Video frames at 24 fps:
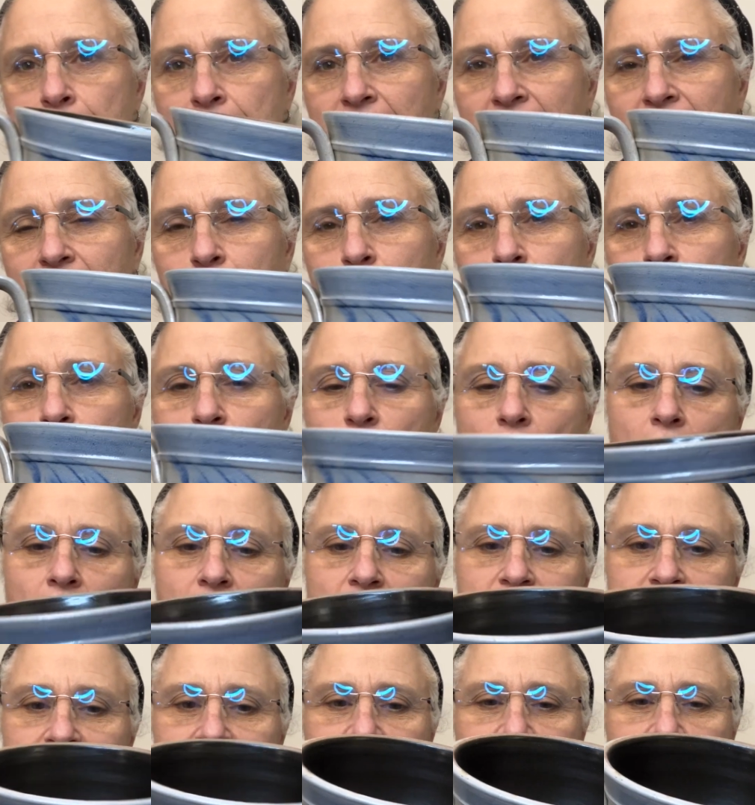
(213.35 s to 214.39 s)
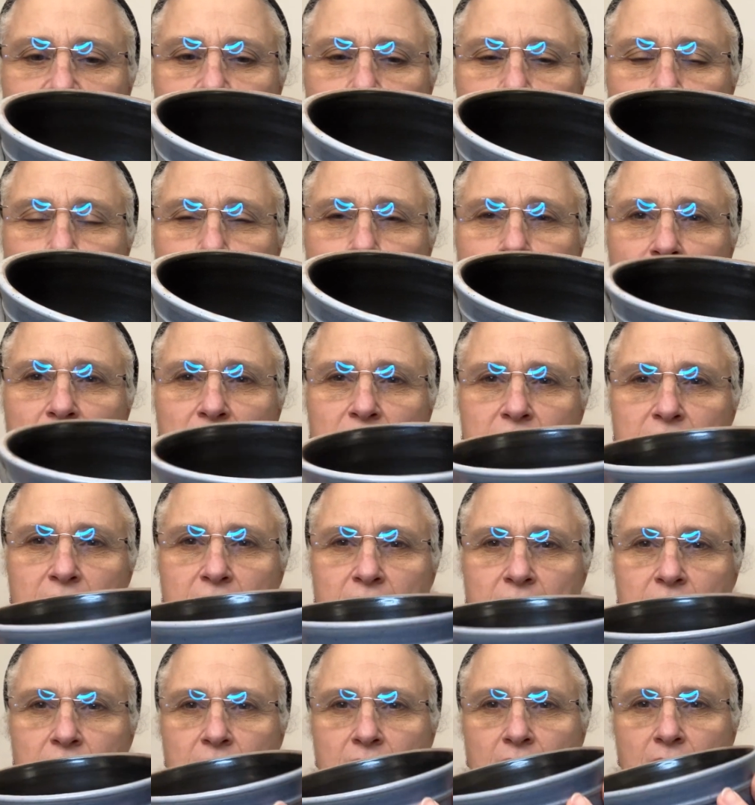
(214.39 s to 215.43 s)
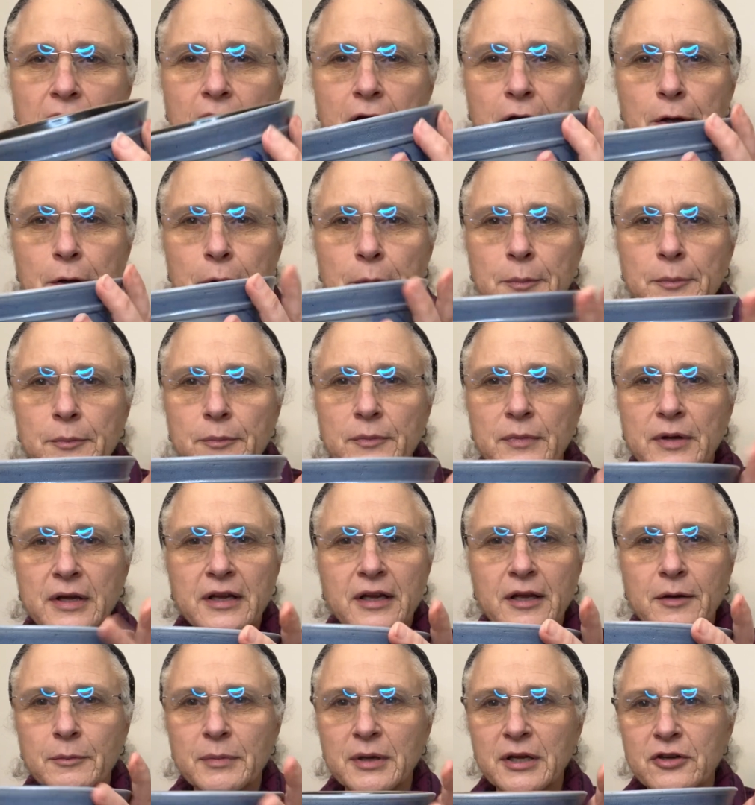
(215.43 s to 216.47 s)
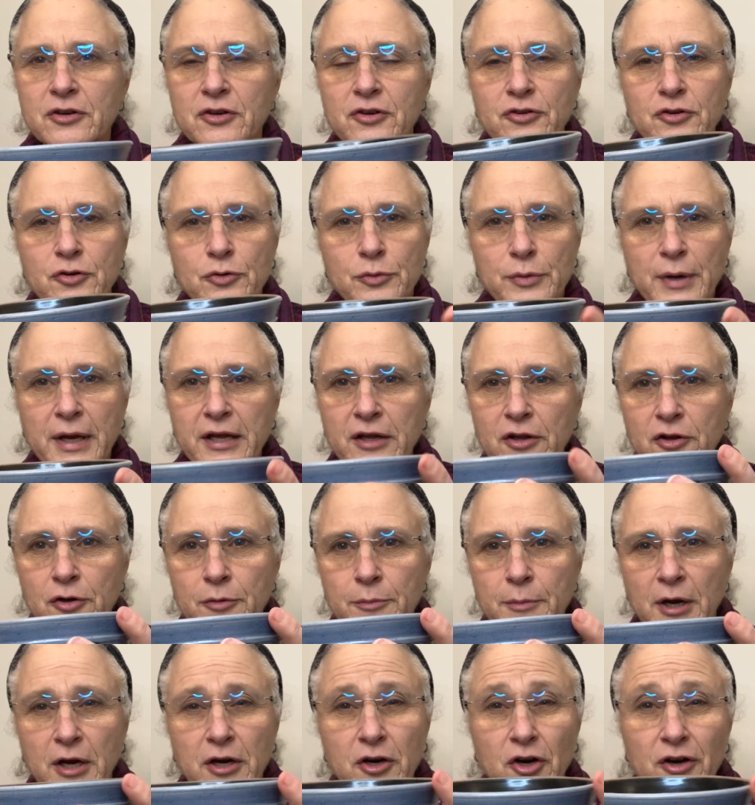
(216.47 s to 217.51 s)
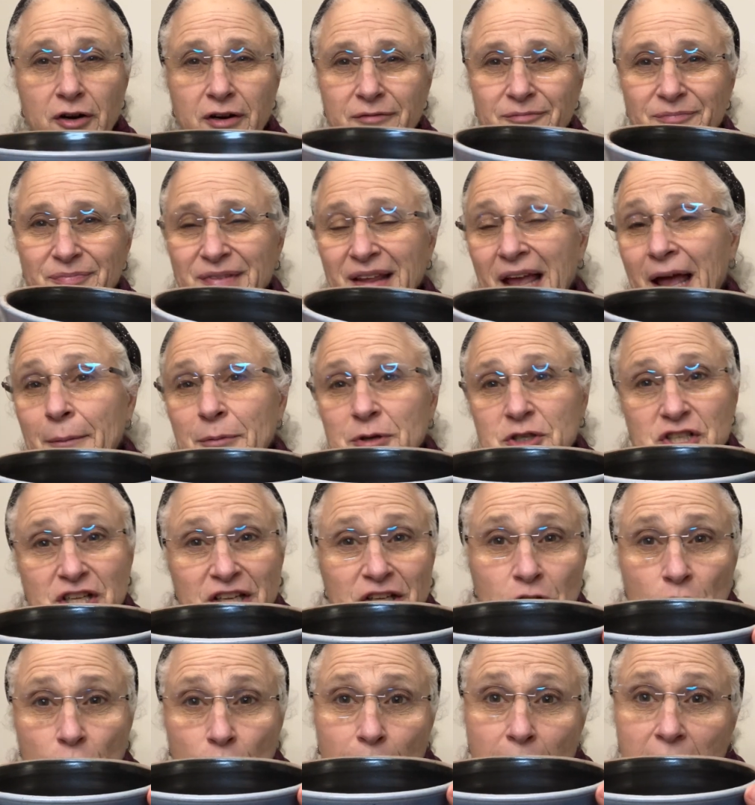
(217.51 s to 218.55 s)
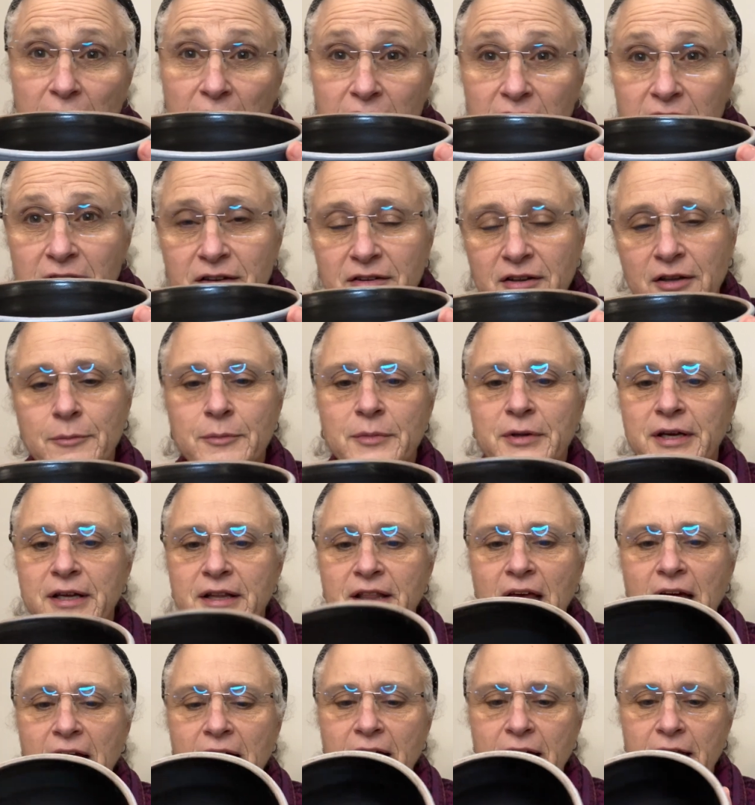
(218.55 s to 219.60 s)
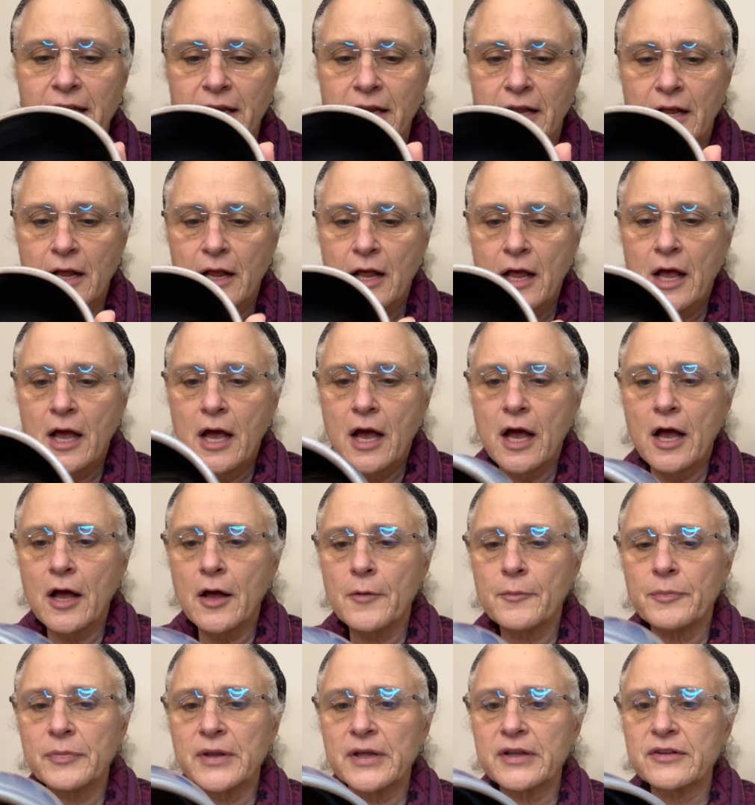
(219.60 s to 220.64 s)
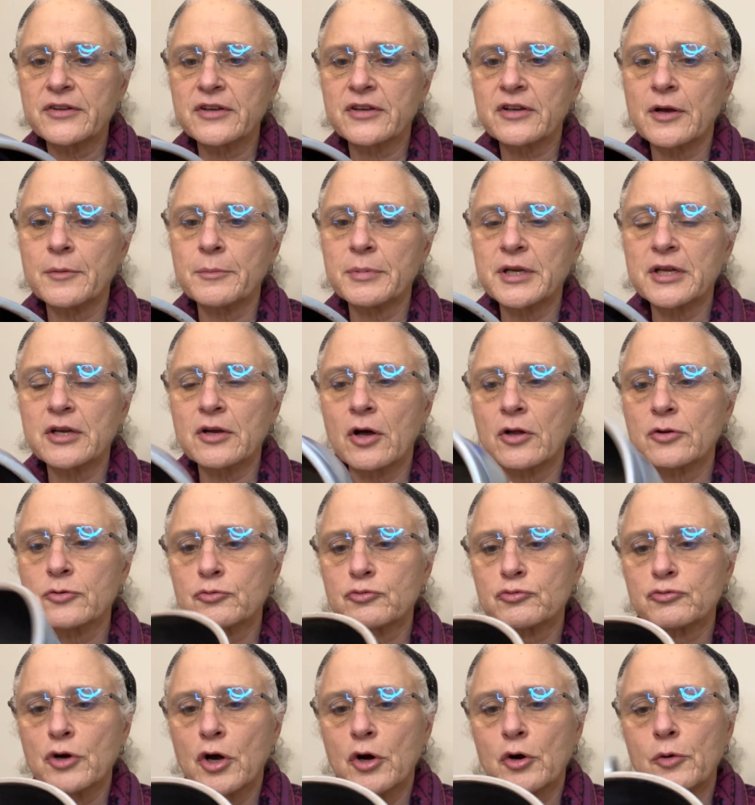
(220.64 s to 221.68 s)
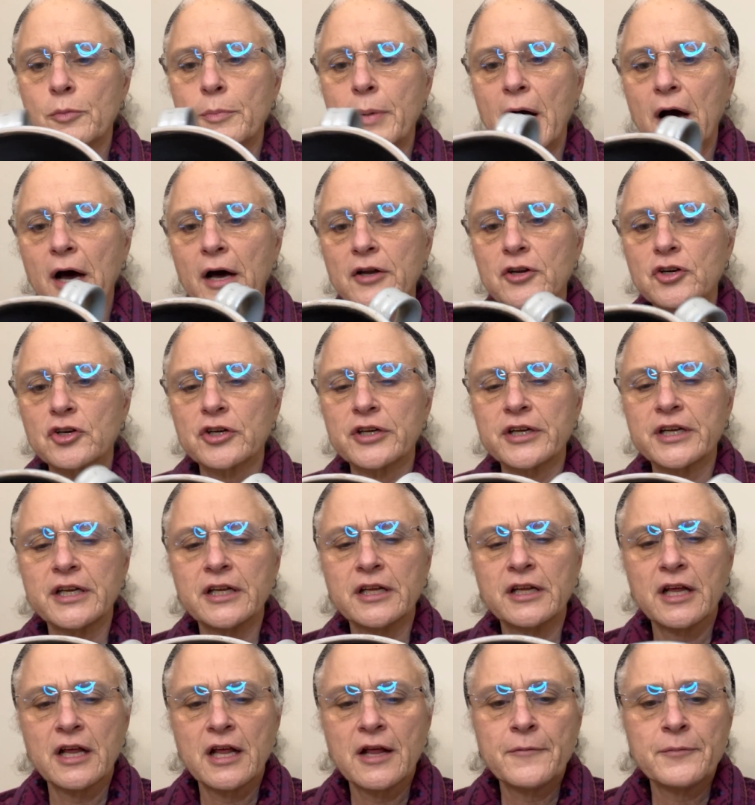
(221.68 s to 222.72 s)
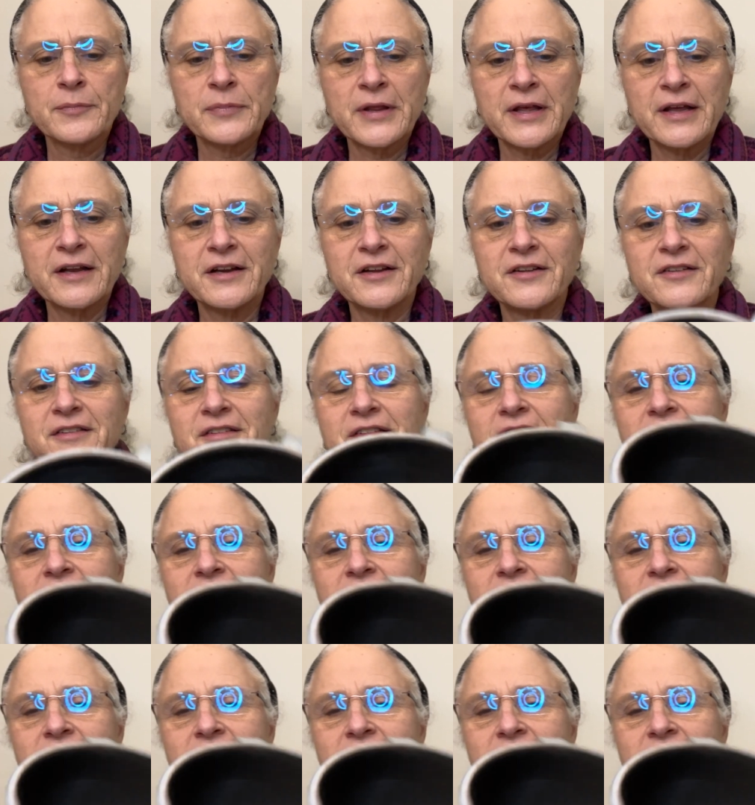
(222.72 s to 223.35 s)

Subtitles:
I would call it a soup mug. It can be just a regular mug or cappuccino mug, something like that. It's a company called Row Pottery. It is